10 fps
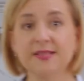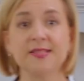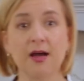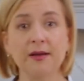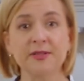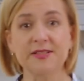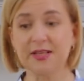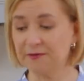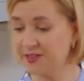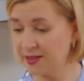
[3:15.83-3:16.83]
It's time to
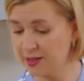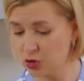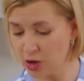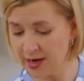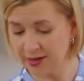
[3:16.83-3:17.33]
sift in the dry